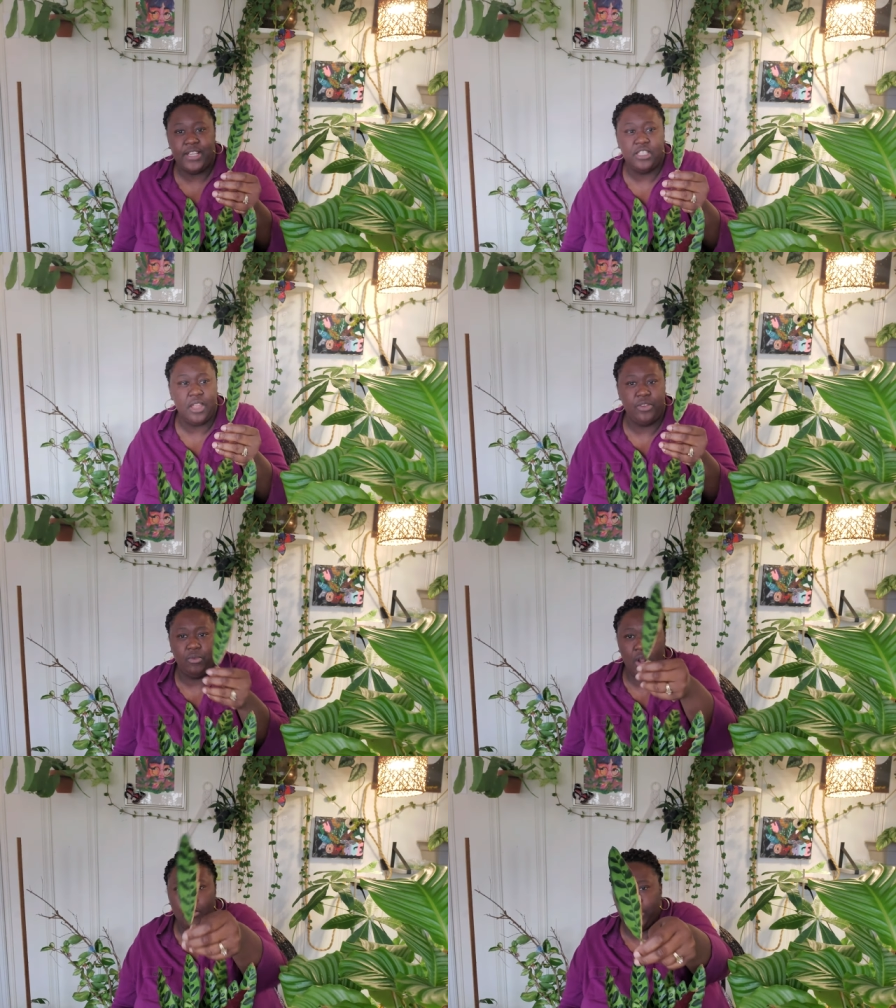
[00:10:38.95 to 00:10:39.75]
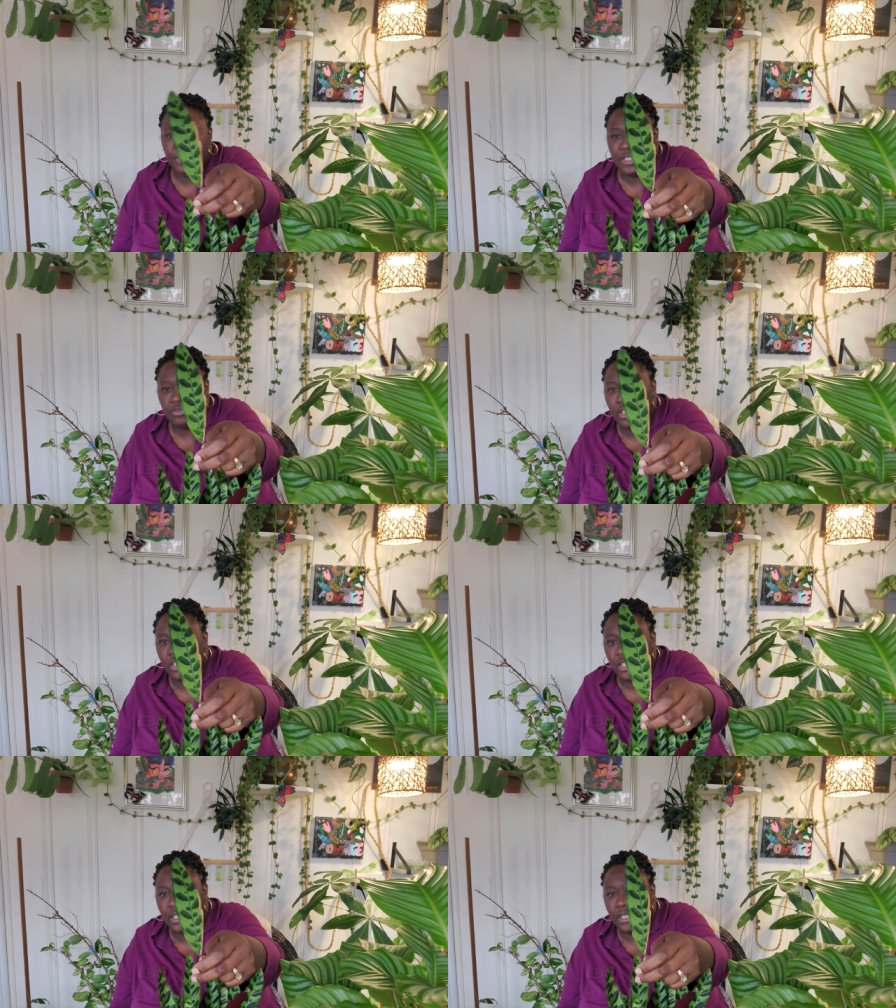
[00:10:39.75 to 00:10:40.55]
It's nothing wrong with it because
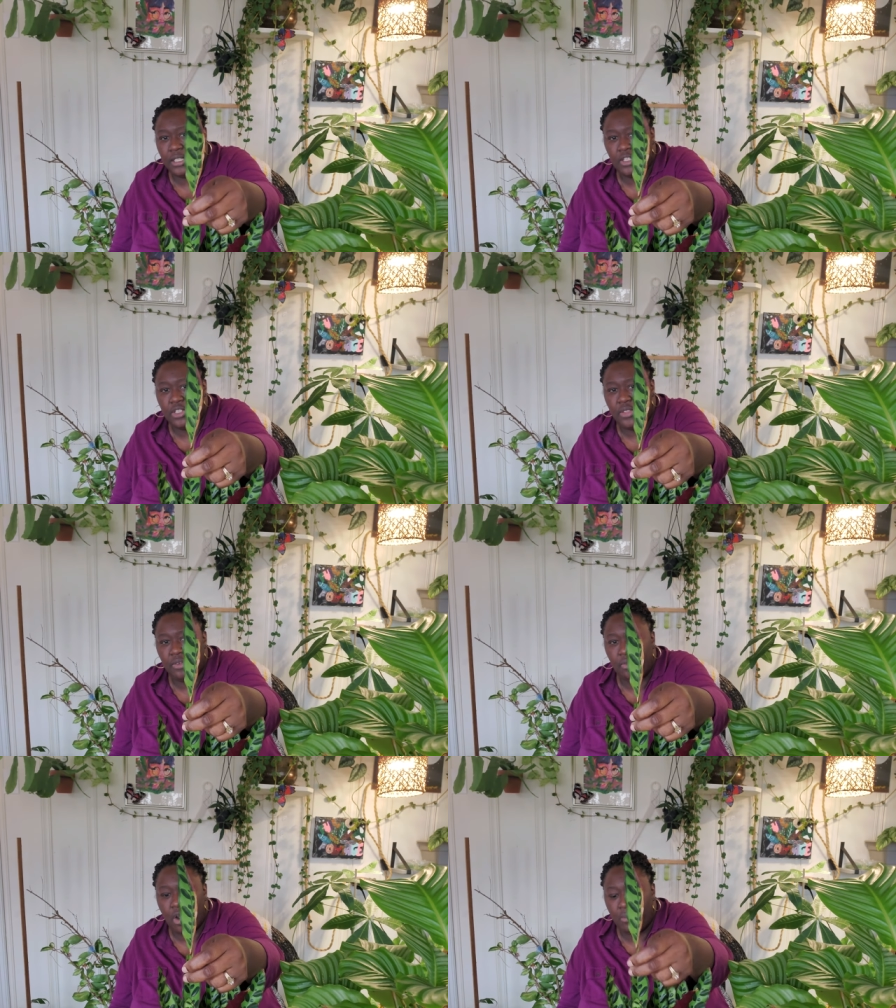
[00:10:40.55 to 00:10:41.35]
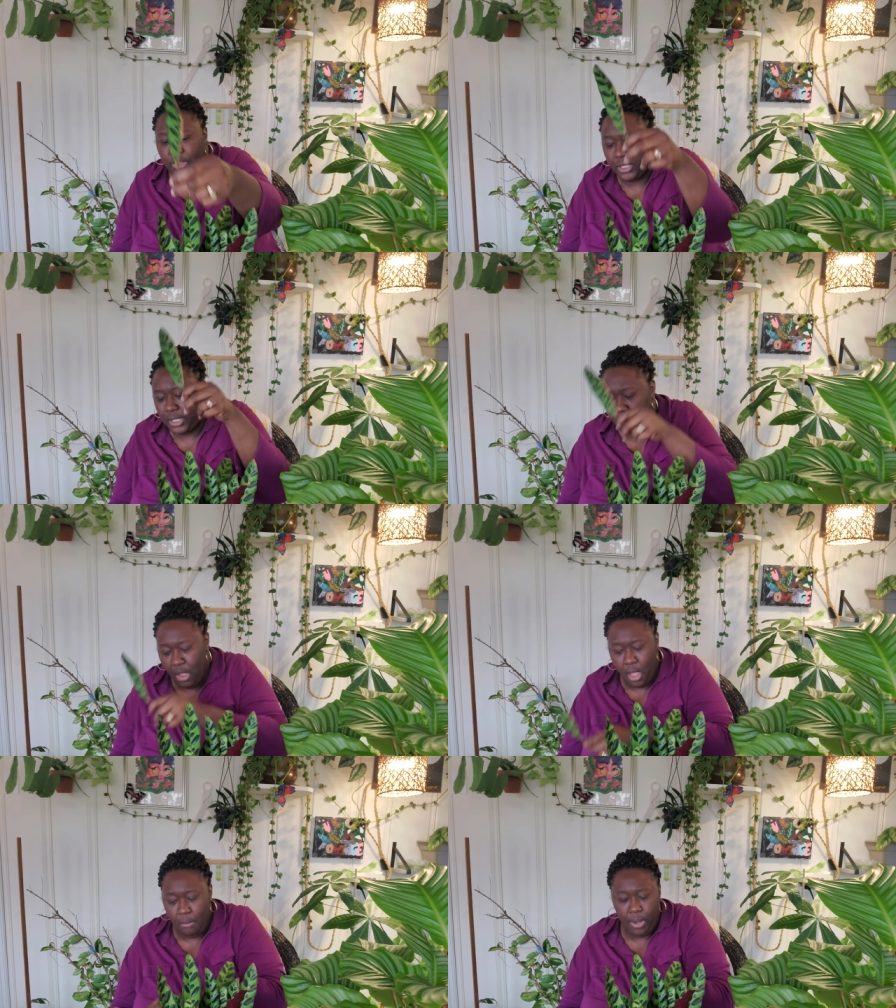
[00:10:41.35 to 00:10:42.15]
really the leaf, there's nothing wrong with the leaf,
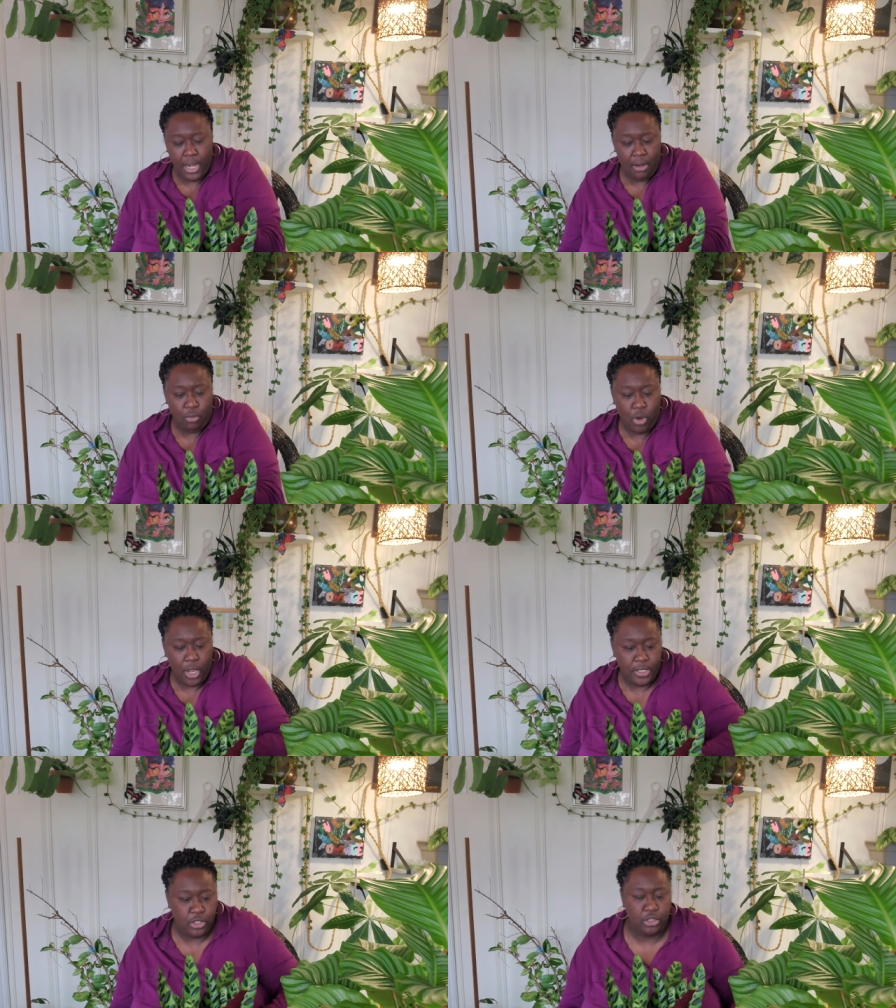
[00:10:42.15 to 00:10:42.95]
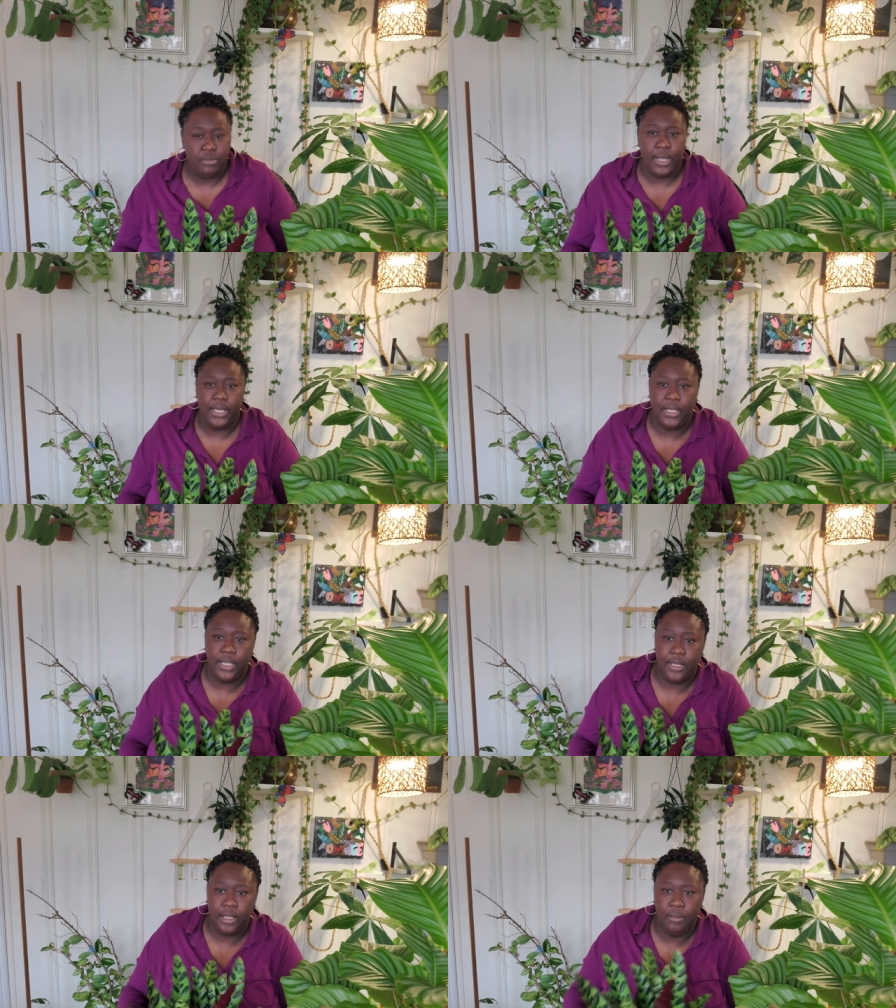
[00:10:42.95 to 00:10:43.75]
but I want to make
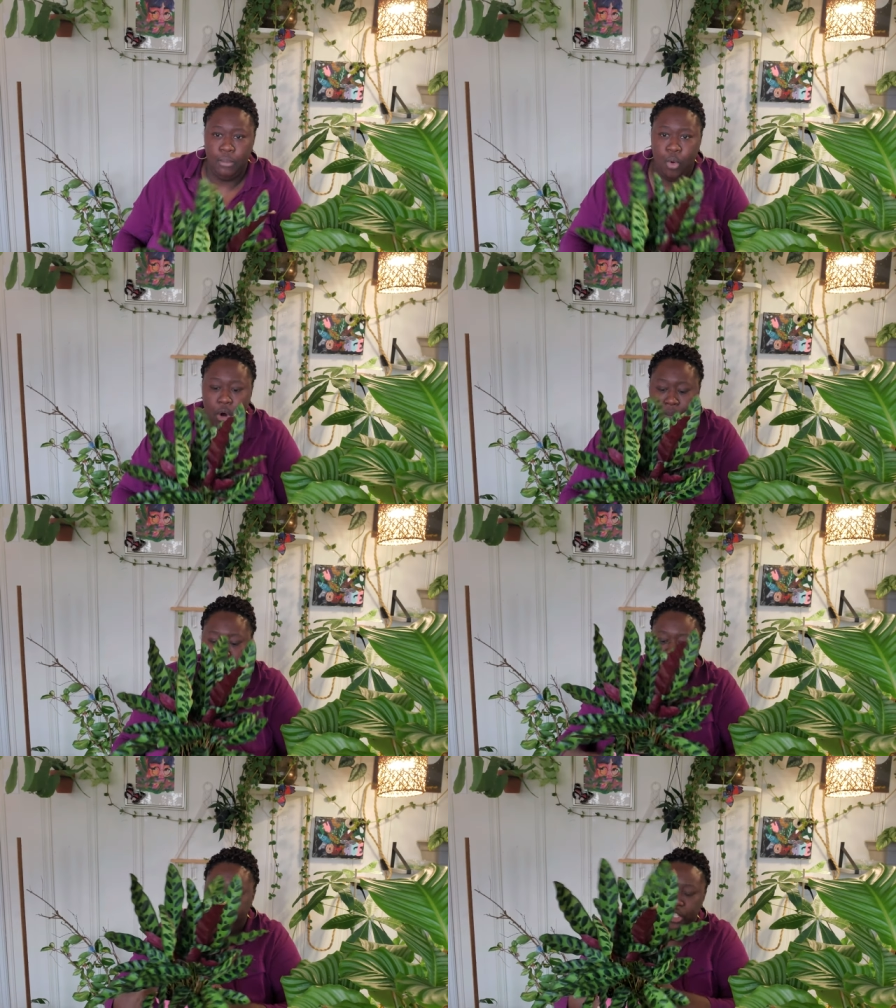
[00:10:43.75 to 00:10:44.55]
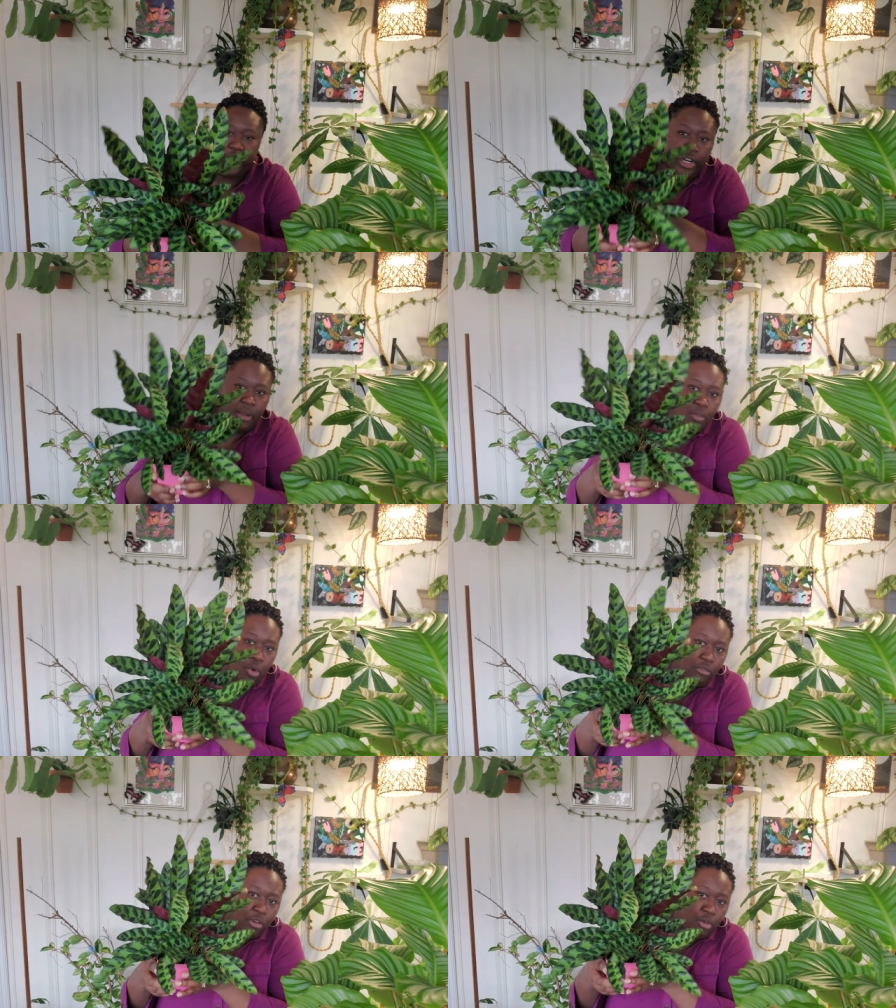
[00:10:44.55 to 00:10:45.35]
it more bushier and
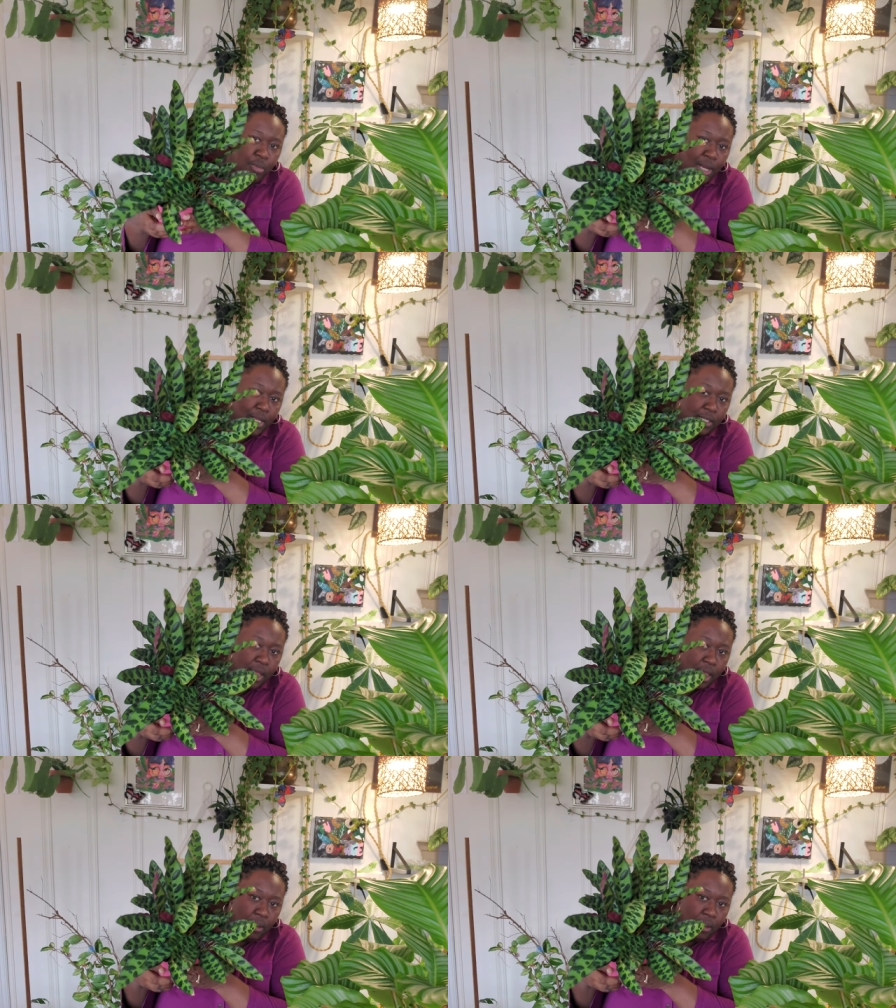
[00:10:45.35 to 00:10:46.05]
more robust.